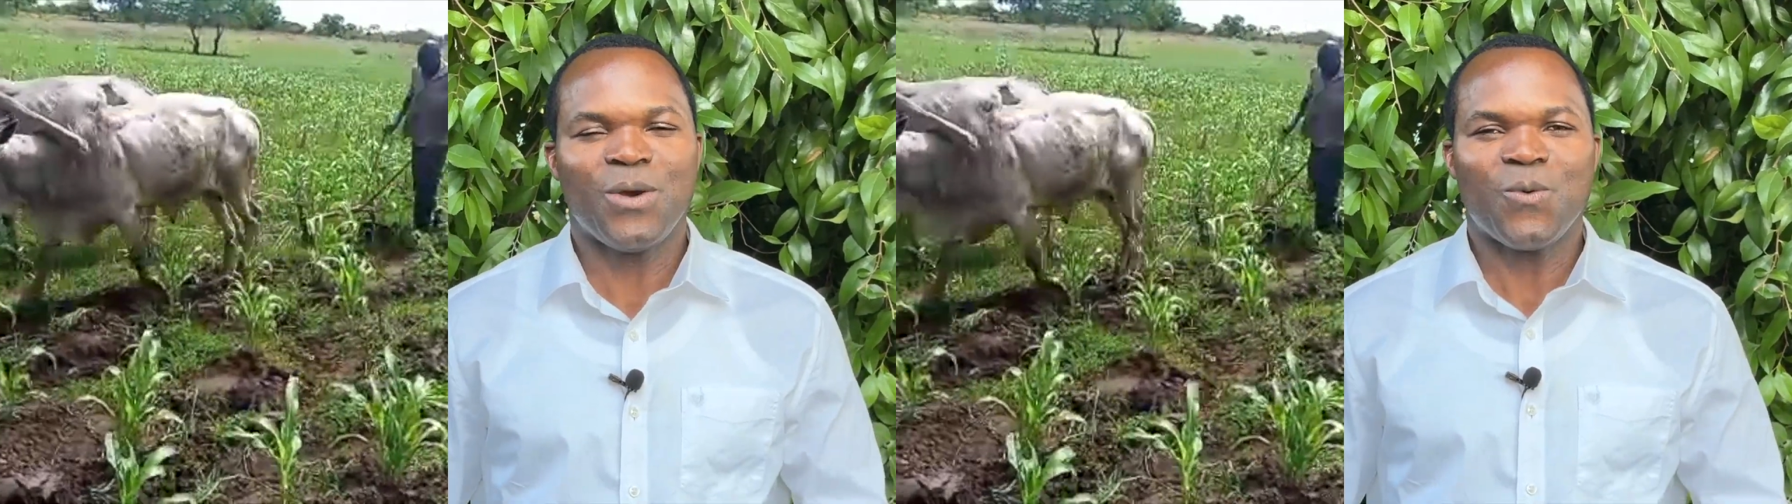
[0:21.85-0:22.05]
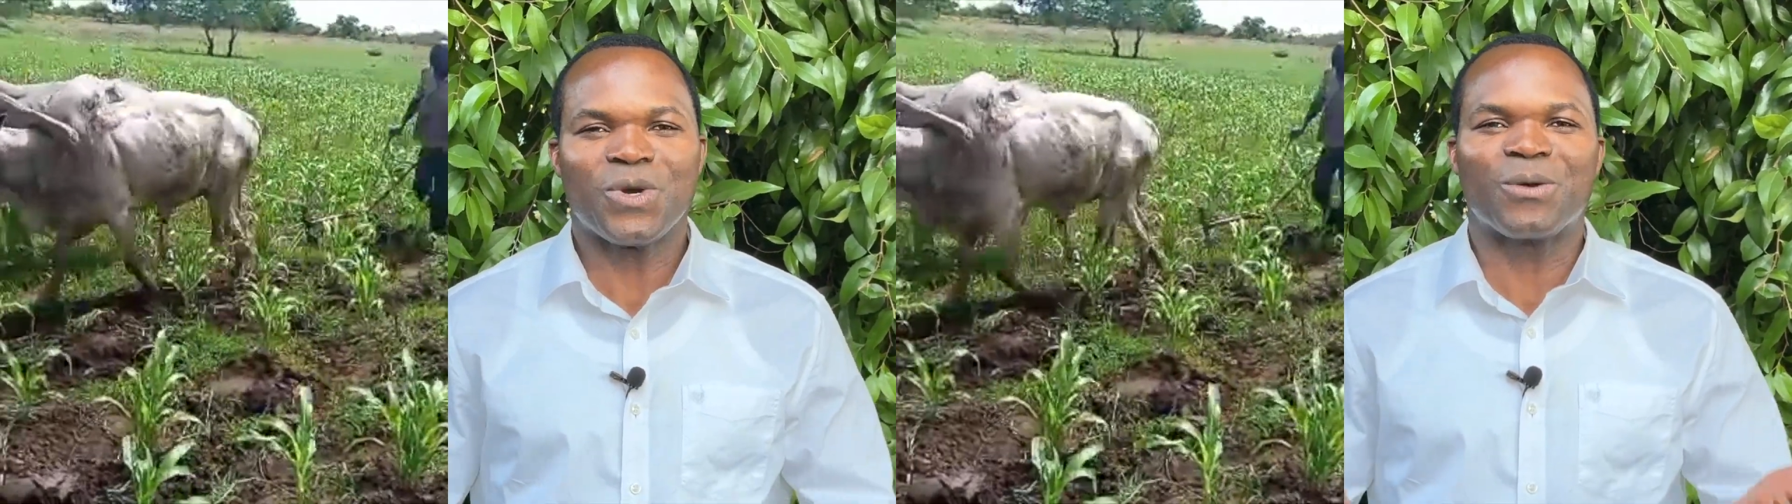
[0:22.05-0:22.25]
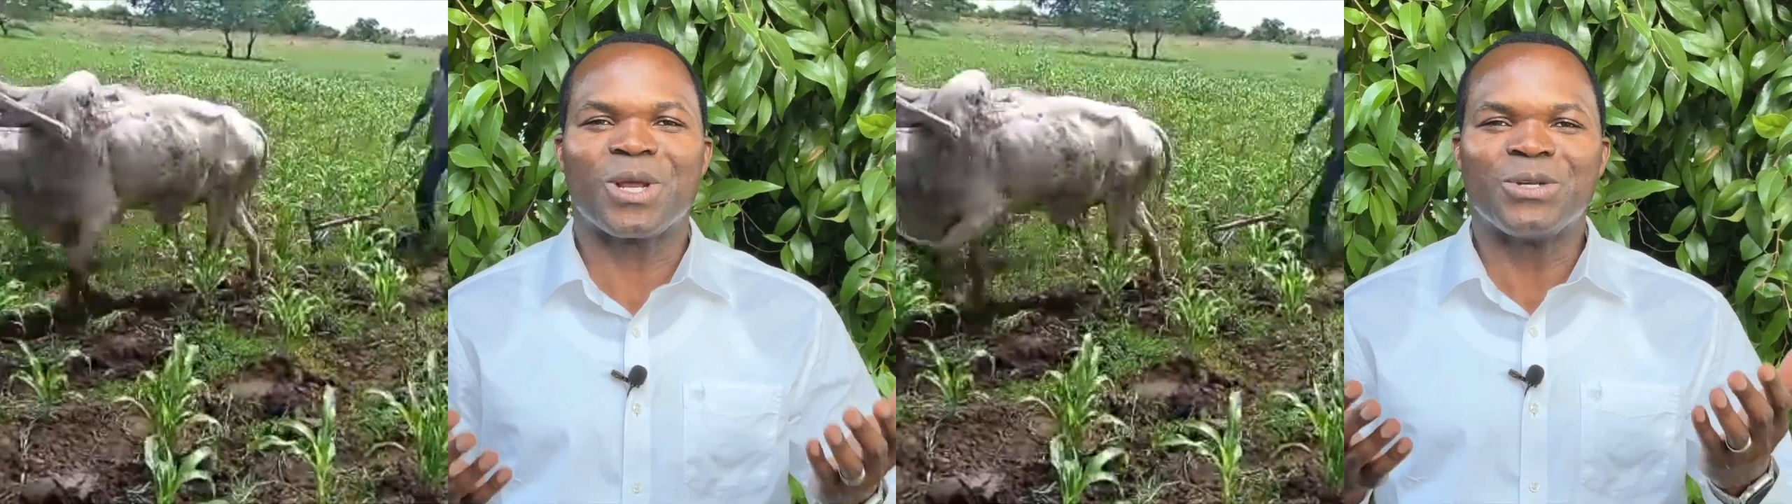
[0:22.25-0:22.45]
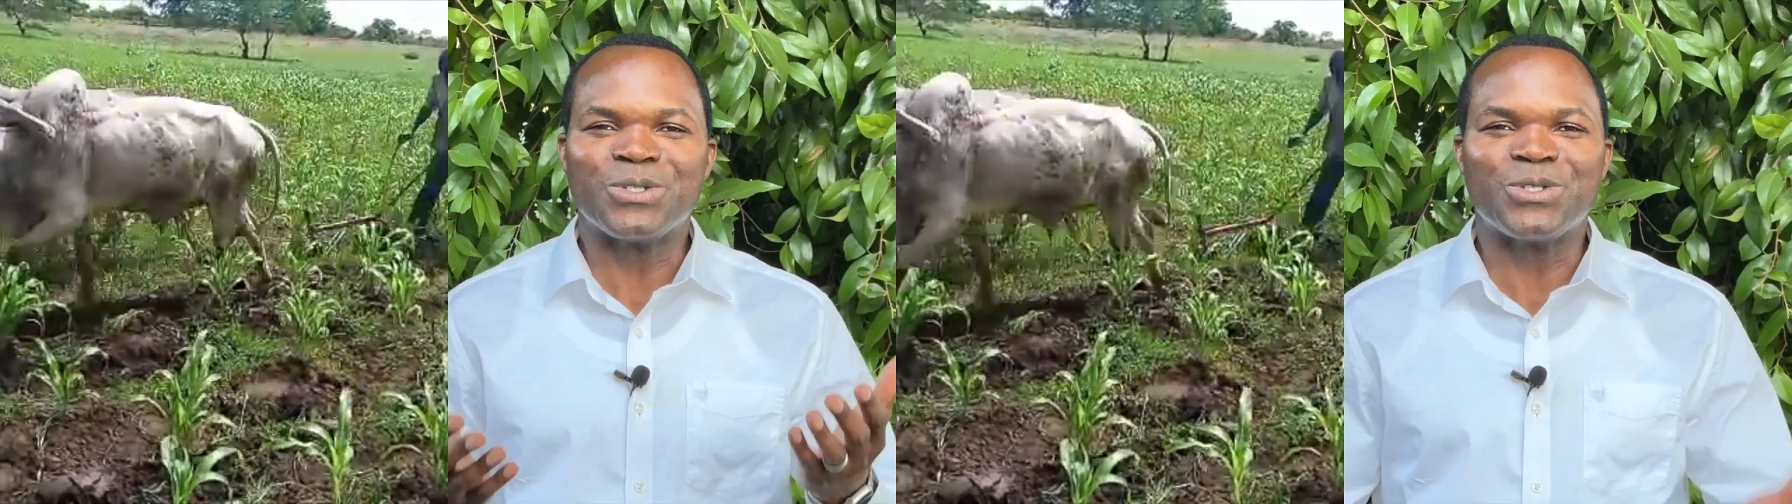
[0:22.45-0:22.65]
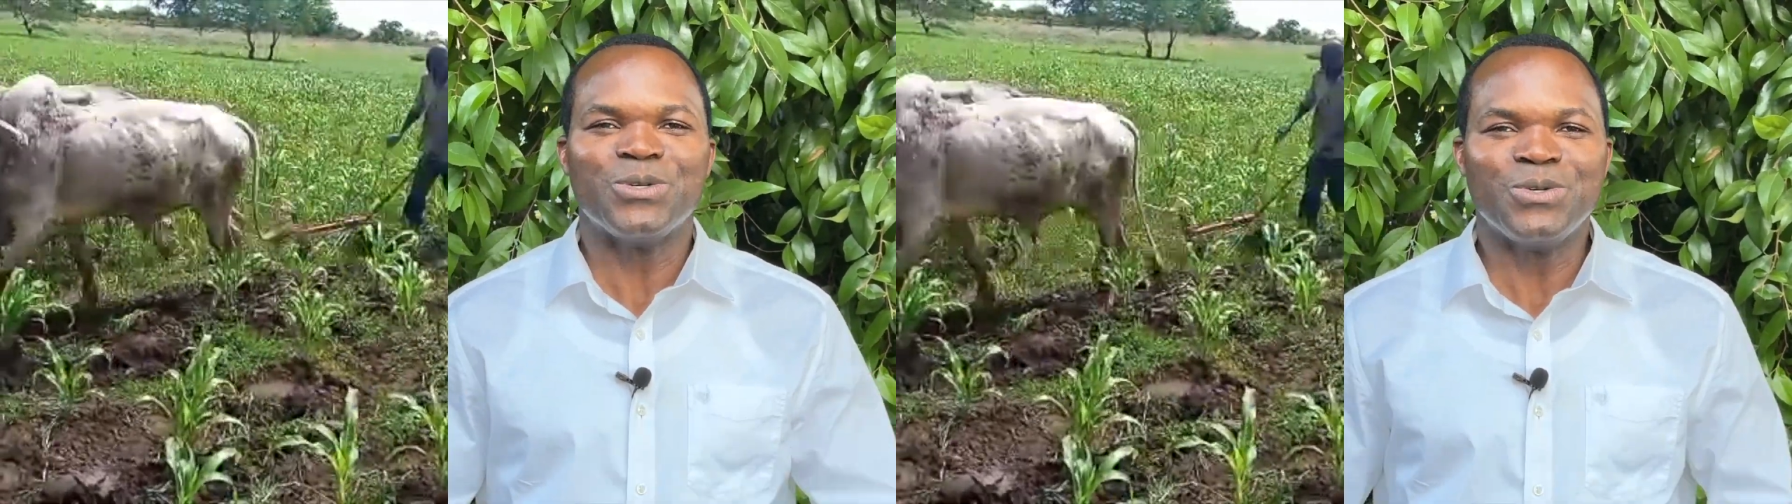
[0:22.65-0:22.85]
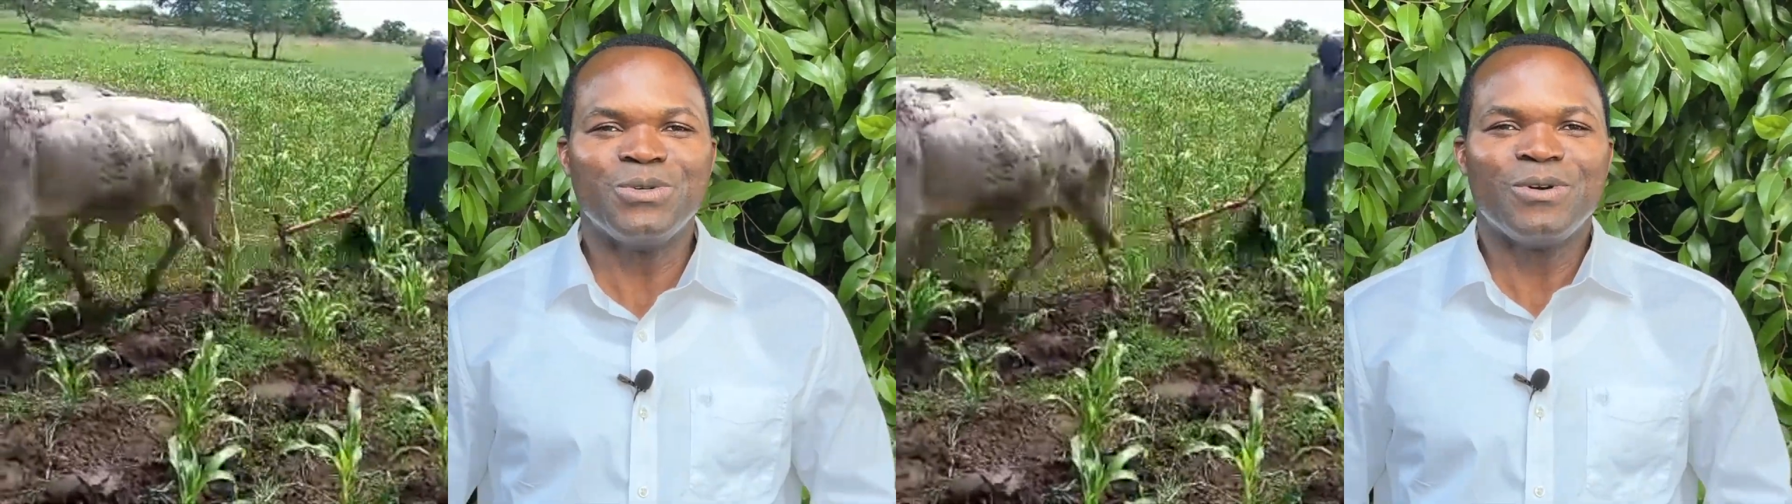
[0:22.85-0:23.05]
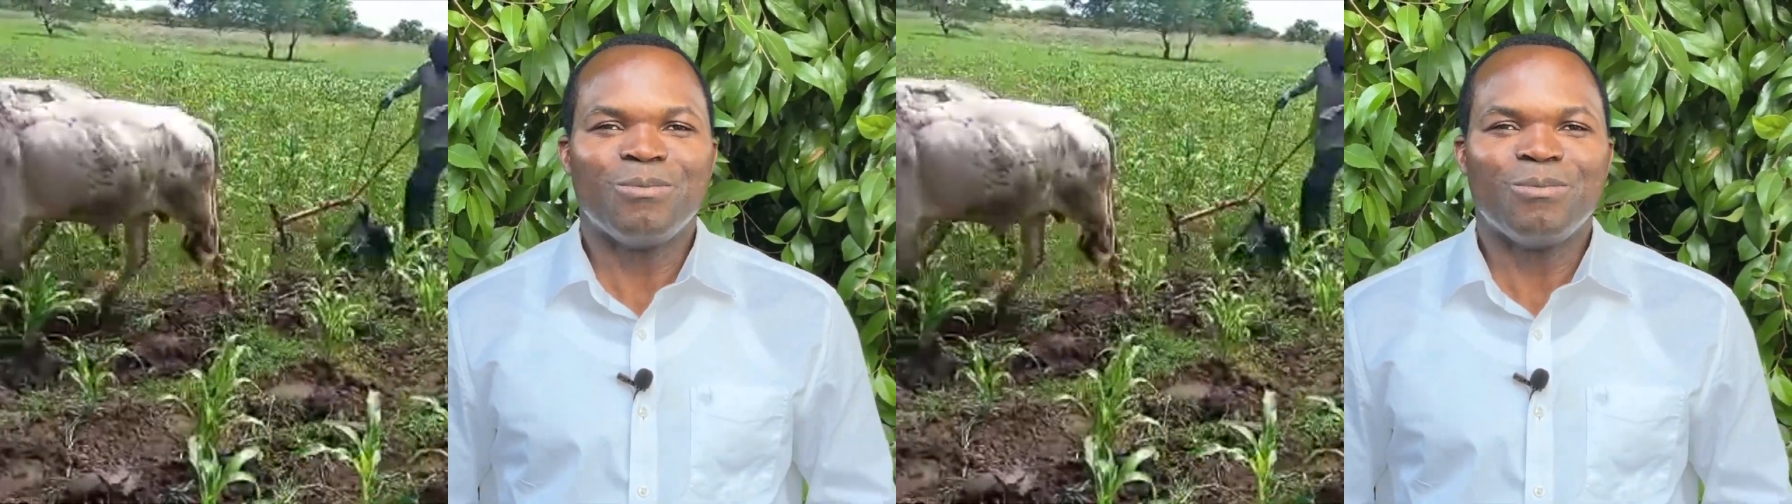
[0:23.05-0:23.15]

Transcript: we grant two